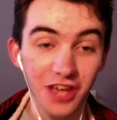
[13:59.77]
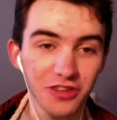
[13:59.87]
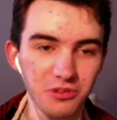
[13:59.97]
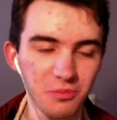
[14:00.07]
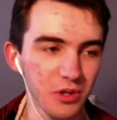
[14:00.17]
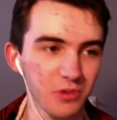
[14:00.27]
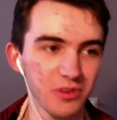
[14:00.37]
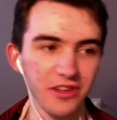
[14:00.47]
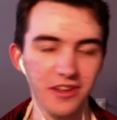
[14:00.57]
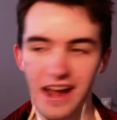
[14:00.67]
you can put it with
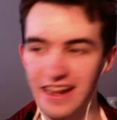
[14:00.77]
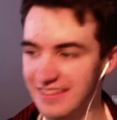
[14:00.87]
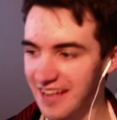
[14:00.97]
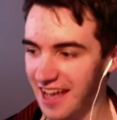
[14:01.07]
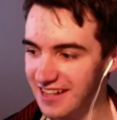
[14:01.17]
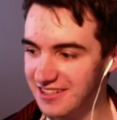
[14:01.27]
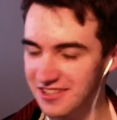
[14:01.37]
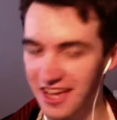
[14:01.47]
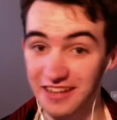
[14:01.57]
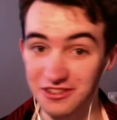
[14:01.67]
a lot of
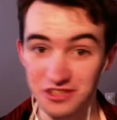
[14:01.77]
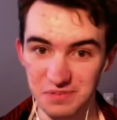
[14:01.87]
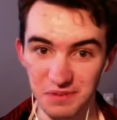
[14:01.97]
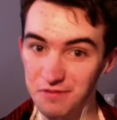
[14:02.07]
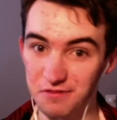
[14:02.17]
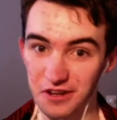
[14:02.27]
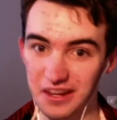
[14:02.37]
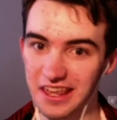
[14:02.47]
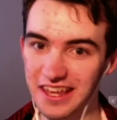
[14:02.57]
text and just be funny.